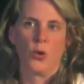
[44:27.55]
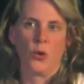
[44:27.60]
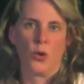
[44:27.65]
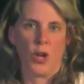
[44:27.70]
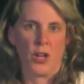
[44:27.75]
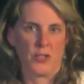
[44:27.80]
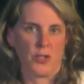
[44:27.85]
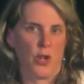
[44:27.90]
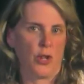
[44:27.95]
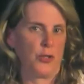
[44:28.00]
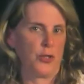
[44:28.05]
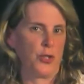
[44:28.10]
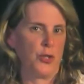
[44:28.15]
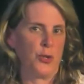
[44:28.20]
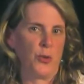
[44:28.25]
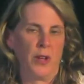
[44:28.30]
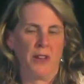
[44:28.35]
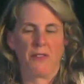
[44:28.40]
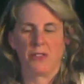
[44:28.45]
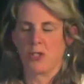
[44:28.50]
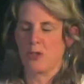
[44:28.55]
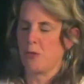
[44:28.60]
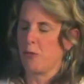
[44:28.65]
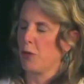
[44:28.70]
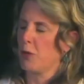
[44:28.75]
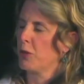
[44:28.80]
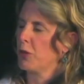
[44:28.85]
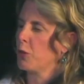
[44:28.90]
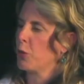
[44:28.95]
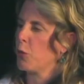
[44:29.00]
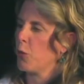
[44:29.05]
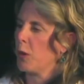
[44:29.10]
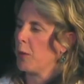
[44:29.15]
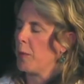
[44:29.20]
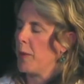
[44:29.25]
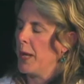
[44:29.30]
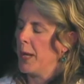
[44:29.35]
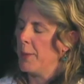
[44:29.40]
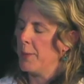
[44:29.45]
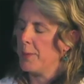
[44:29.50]
us all to do it, just for a little quick
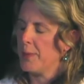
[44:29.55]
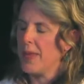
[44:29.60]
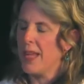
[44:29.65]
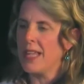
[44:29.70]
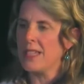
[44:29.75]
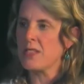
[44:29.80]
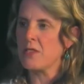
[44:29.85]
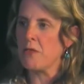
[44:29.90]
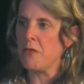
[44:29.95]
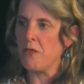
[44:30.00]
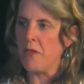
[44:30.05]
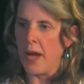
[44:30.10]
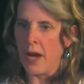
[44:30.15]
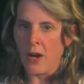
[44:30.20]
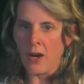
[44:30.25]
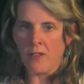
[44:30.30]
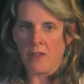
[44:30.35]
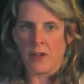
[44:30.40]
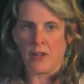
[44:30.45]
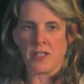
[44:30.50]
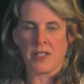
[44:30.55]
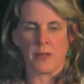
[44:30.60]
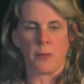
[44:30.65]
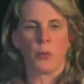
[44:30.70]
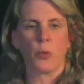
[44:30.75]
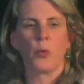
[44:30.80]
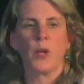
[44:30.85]
minute. It's very, very simple.